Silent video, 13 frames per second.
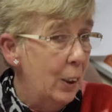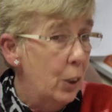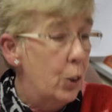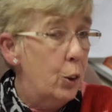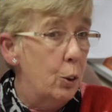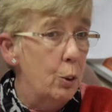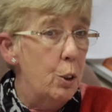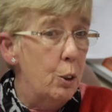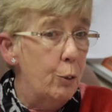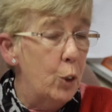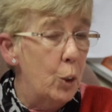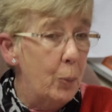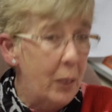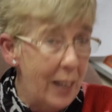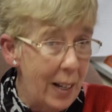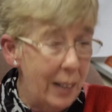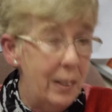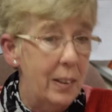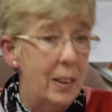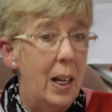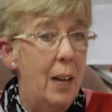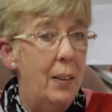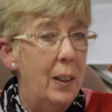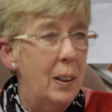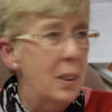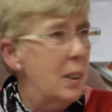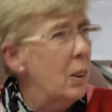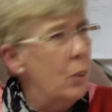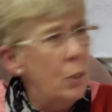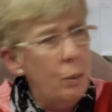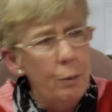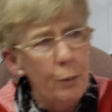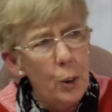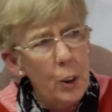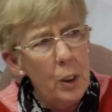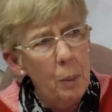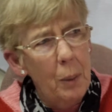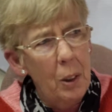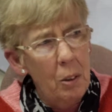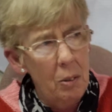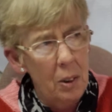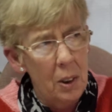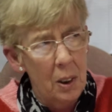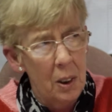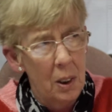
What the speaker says: School uniform grant, I think, is £140.